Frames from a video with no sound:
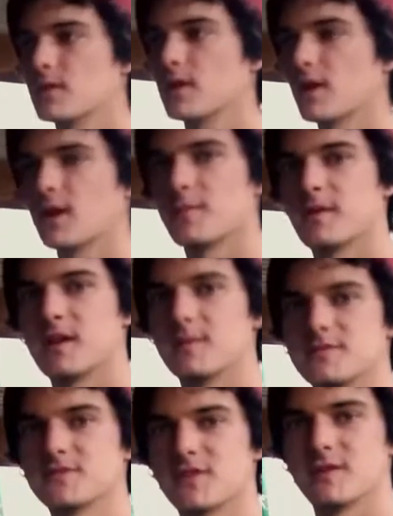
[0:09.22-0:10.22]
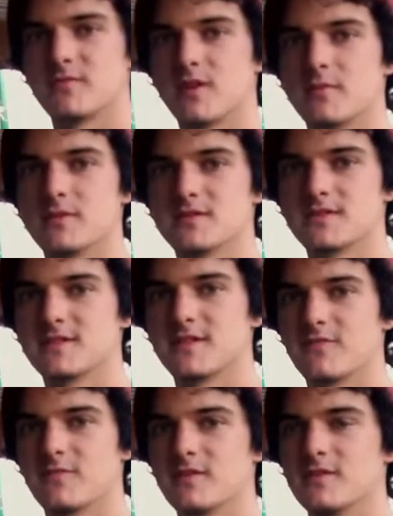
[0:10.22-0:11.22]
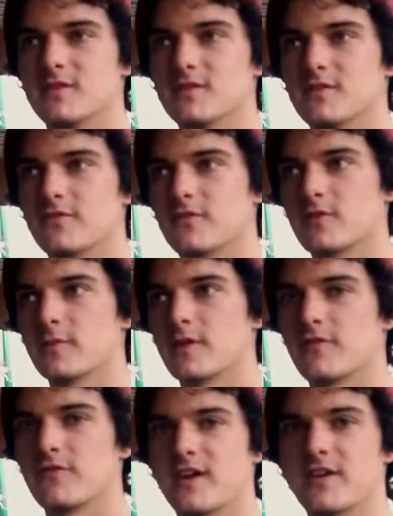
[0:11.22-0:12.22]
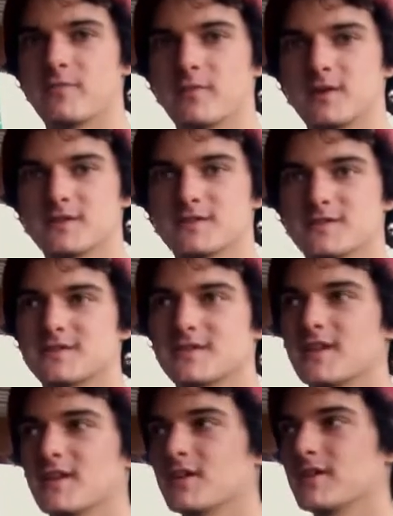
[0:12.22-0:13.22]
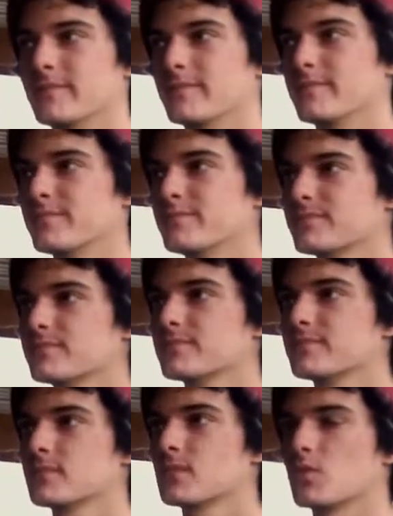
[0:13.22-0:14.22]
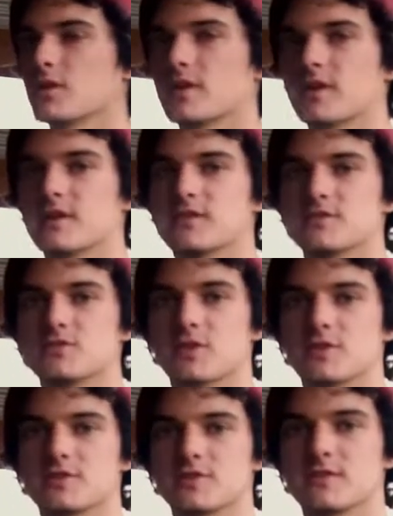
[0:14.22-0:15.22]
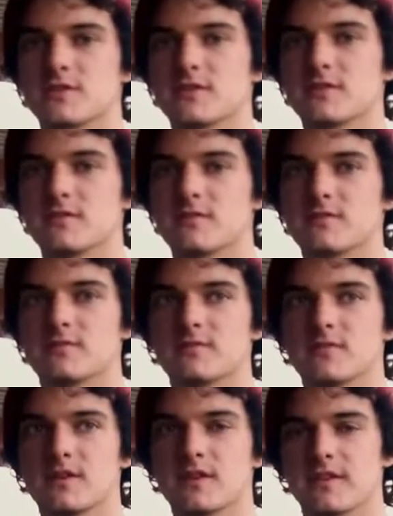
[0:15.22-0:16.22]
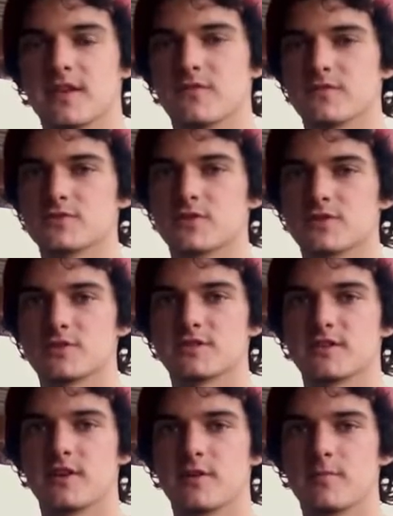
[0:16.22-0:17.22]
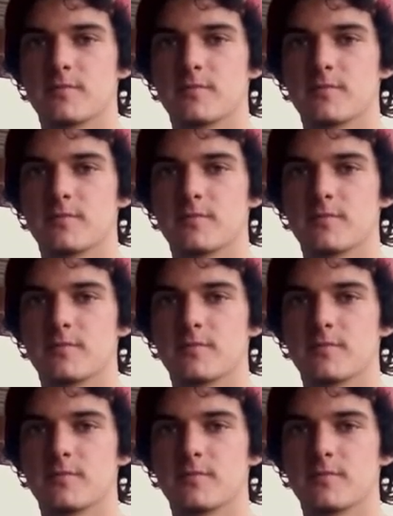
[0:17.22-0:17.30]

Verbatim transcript: Uh, my name is Graham Robertson. I've been here for about five months, um, working on construction and getting the infrastructure set up.